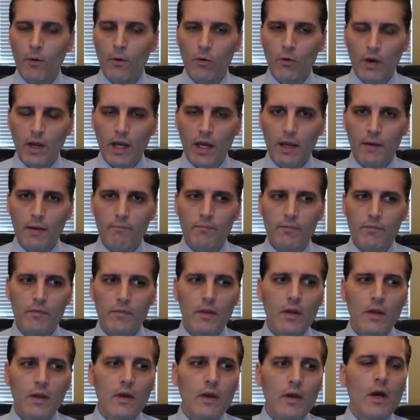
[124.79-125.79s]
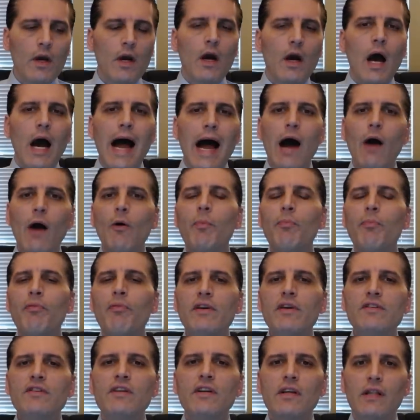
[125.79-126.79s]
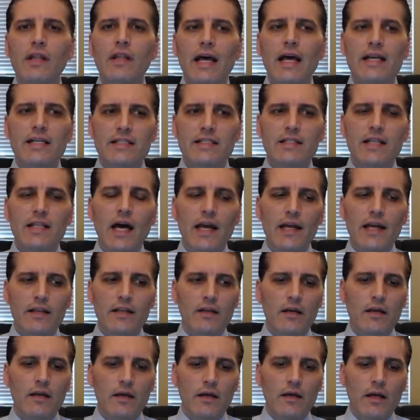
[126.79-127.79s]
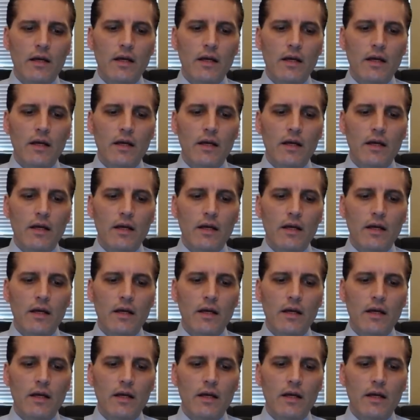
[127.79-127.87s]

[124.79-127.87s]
Okay. Our president last night